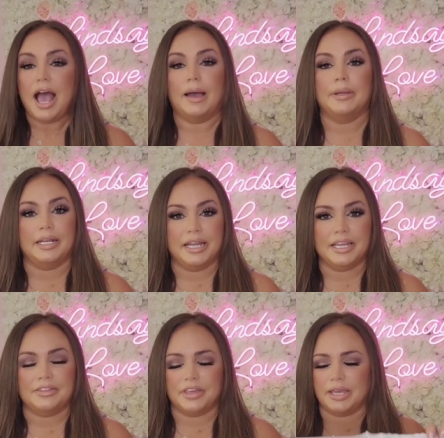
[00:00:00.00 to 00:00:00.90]
I mean,
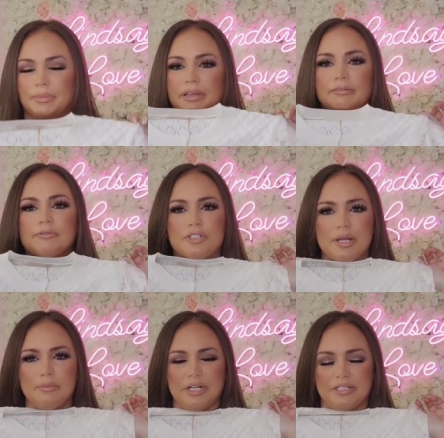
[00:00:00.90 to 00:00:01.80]
anything, but for
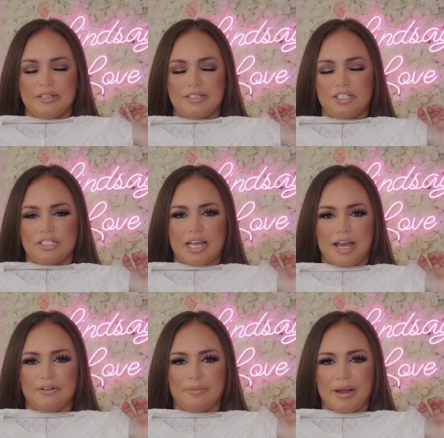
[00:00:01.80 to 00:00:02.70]
some reason this just
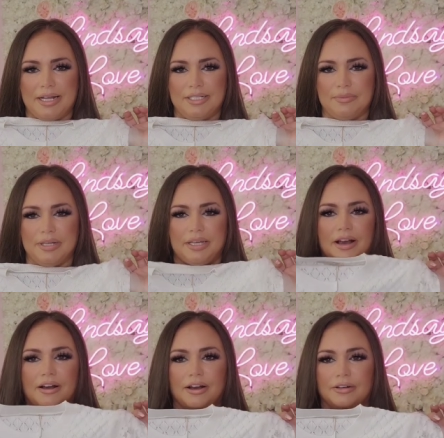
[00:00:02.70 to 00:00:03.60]
kind of reminds me
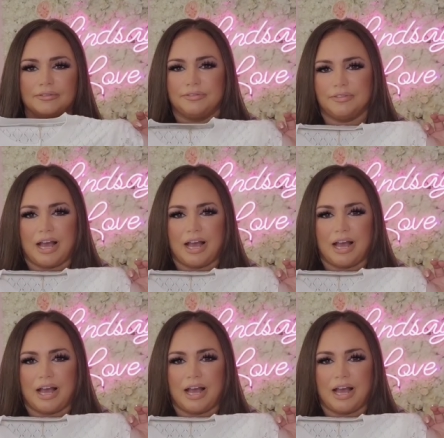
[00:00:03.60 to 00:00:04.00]
of,